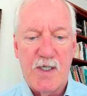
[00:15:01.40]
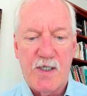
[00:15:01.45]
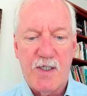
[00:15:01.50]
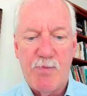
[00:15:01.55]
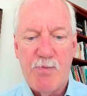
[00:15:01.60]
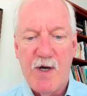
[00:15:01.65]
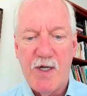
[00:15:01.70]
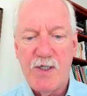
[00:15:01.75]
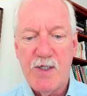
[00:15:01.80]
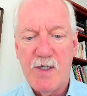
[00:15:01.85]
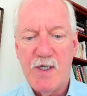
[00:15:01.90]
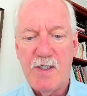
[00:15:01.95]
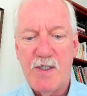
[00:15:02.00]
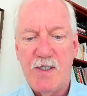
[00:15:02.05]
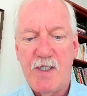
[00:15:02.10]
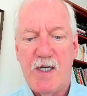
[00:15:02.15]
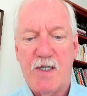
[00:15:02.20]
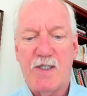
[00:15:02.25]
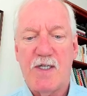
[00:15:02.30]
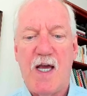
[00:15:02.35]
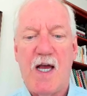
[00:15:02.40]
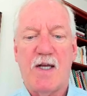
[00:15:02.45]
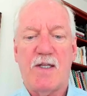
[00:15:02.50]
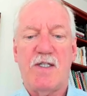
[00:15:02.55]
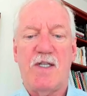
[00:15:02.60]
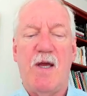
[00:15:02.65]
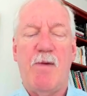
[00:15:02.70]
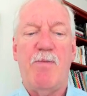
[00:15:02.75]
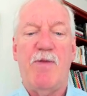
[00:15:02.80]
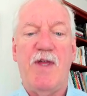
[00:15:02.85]
expression is the exact
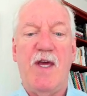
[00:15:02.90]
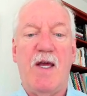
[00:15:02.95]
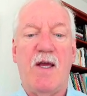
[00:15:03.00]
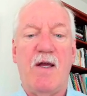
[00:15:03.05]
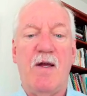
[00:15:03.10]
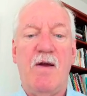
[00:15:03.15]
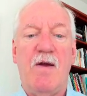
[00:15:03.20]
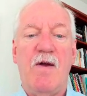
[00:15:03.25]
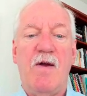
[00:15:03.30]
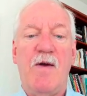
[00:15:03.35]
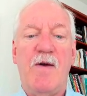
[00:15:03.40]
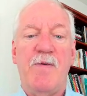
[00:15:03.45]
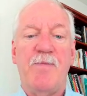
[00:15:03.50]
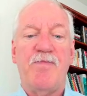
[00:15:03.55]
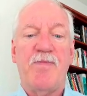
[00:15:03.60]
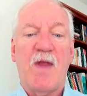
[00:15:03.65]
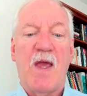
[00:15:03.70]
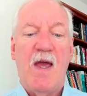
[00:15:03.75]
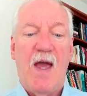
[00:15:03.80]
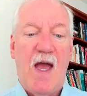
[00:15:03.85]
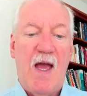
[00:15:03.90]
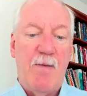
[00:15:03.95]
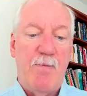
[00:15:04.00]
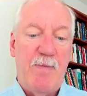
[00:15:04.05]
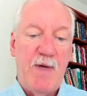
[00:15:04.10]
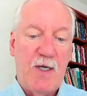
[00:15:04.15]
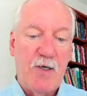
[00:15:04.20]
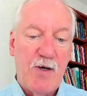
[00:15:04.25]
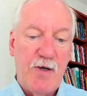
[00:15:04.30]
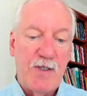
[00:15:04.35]
same thing. And
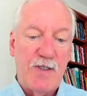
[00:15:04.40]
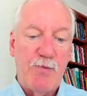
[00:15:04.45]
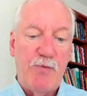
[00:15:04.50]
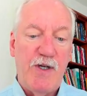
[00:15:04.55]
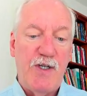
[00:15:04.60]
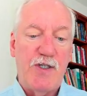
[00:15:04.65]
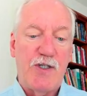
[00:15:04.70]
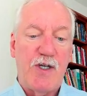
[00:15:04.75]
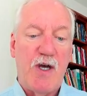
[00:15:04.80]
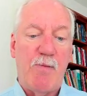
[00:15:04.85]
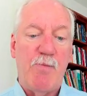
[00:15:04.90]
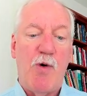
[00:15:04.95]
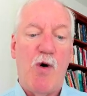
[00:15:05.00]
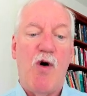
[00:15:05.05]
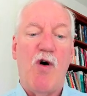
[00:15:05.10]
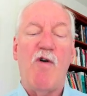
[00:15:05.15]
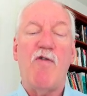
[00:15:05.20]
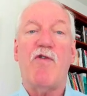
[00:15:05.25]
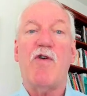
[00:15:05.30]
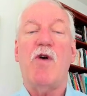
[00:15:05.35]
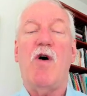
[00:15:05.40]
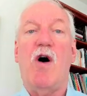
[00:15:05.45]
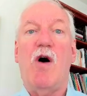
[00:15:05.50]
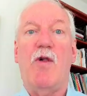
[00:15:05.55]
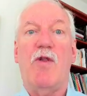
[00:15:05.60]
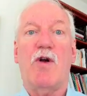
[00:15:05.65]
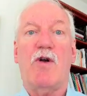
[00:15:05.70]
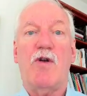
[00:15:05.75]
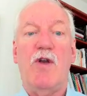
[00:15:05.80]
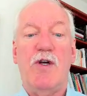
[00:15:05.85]
because we sum over all
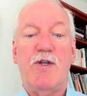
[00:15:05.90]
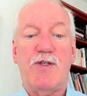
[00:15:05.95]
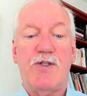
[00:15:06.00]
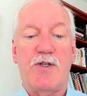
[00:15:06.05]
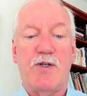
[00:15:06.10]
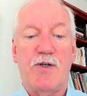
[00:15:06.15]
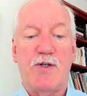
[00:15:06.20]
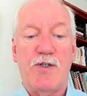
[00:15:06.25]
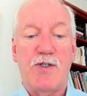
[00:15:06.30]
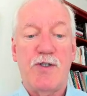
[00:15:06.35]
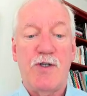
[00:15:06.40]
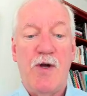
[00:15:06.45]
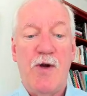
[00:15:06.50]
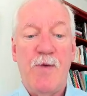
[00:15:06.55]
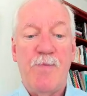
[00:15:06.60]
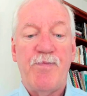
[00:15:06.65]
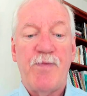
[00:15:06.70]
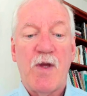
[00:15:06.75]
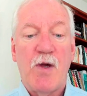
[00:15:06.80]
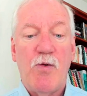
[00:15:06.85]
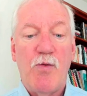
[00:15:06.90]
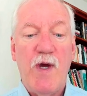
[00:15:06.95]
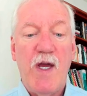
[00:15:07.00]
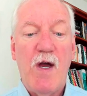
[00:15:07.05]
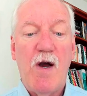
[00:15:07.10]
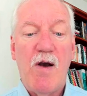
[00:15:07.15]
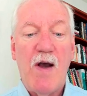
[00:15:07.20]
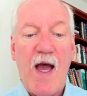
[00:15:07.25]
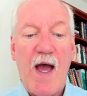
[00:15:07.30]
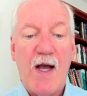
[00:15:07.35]
the clusters, we
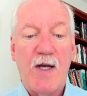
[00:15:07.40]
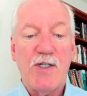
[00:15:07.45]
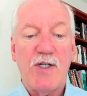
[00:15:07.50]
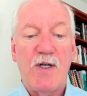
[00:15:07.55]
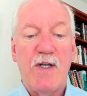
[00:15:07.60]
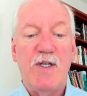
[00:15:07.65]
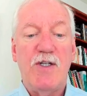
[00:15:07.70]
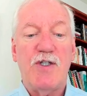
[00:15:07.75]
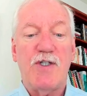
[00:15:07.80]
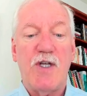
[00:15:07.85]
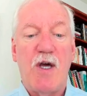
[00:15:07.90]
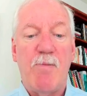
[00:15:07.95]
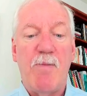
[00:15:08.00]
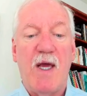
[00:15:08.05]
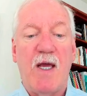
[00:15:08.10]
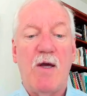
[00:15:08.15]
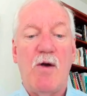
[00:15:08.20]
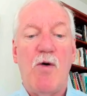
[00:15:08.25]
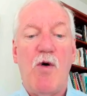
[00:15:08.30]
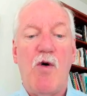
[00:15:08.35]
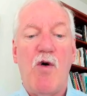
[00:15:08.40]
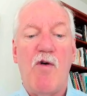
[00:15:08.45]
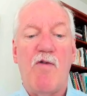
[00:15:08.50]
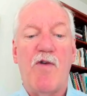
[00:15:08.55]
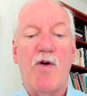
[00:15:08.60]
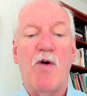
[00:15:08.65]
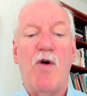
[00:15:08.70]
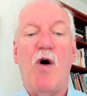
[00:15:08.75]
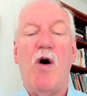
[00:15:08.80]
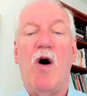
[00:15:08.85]
are actually summing
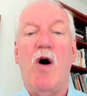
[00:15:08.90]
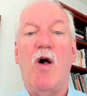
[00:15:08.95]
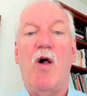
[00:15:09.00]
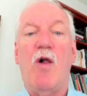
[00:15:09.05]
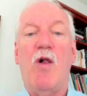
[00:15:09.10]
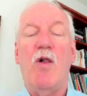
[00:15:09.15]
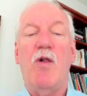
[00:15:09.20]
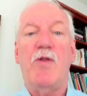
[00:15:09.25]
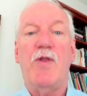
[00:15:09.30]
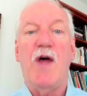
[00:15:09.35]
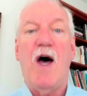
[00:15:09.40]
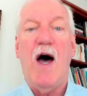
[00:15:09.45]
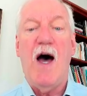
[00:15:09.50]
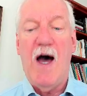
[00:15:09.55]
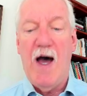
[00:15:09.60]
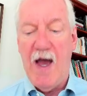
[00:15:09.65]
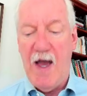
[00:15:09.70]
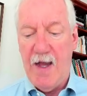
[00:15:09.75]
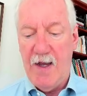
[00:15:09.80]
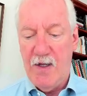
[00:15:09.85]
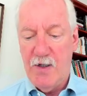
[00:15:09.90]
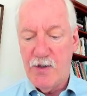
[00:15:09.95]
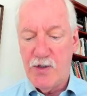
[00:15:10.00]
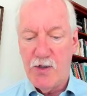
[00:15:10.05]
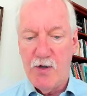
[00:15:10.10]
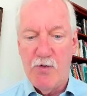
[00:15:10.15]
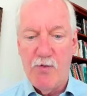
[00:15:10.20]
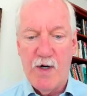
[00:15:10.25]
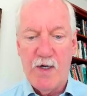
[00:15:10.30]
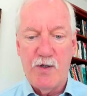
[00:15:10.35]
over all the I.
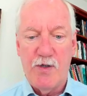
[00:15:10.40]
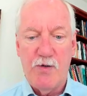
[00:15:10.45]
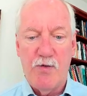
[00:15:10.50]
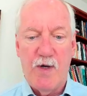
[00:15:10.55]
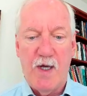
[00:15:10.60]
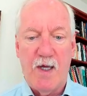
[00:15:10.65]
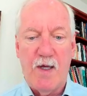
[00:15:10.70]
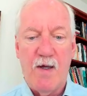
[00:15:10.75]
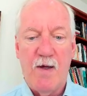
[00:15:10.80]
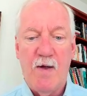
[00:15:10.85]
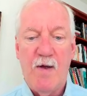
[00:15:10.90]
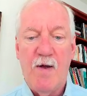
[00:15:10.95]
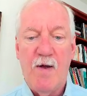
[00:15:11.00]
So we're doing